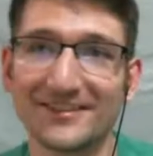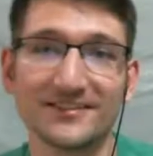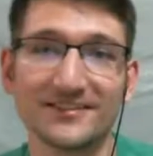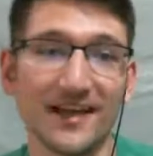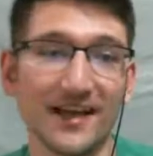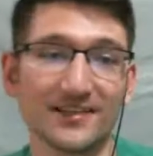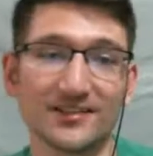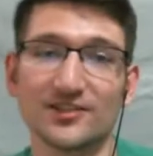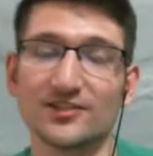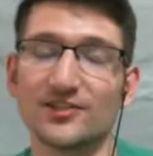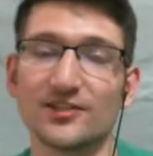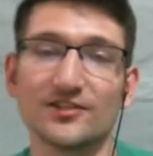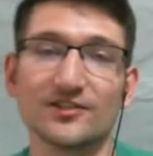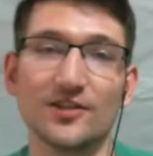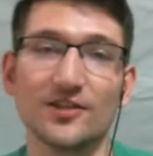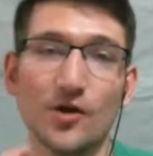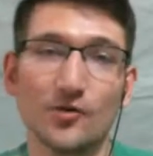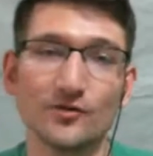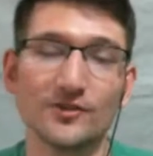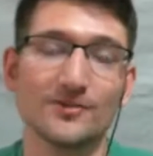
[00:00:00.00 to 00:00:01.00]
Texas,
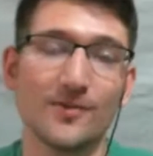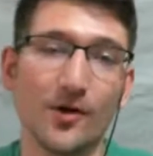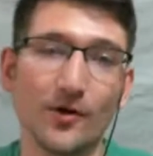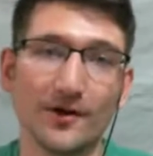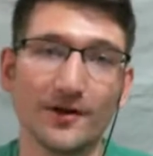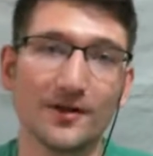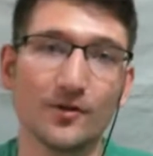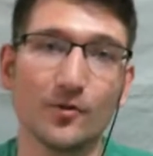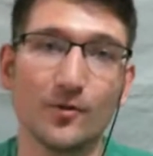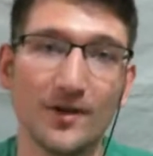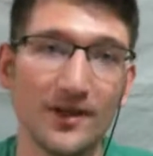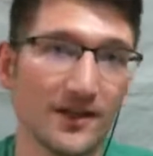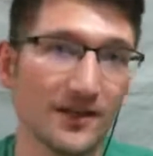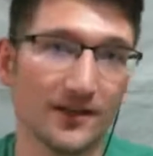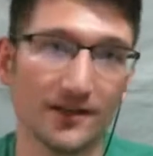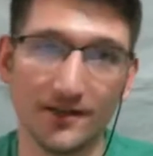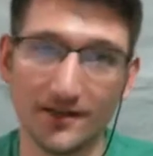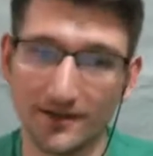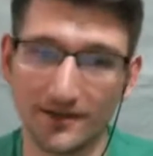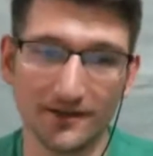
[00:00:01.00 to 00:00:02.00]
just don't smoke any
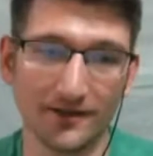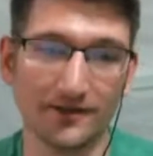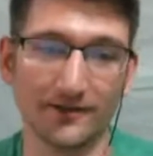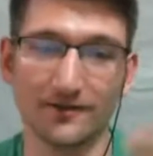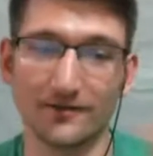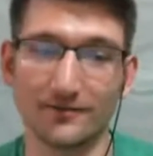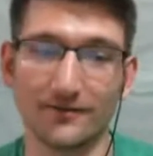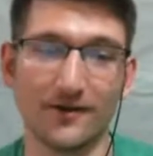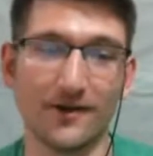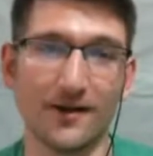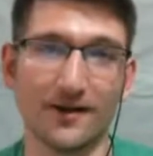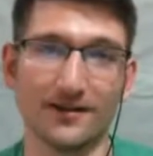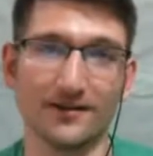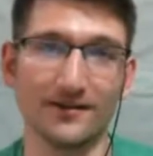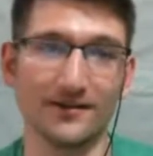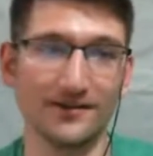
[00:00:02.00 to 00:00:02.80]
weed, and you're fine.